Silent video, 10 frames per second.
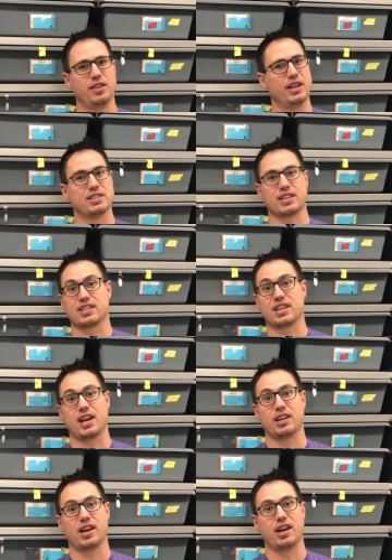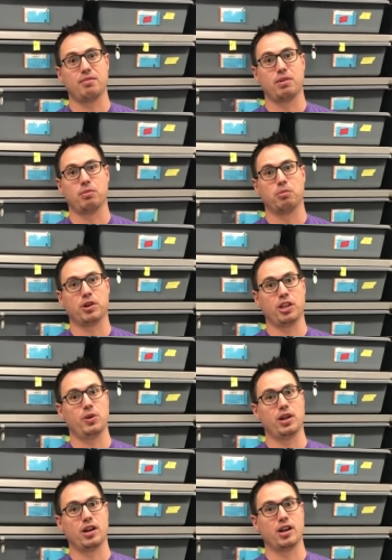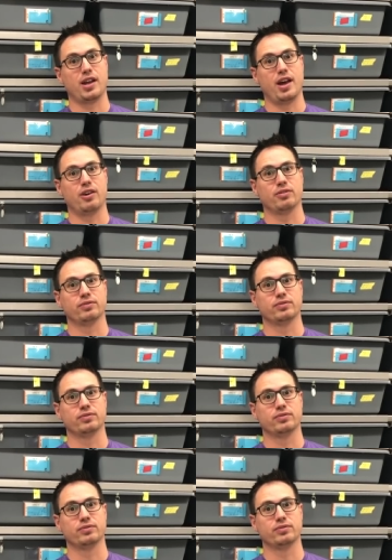this is exciting night. I'm gonna bring you in on it now.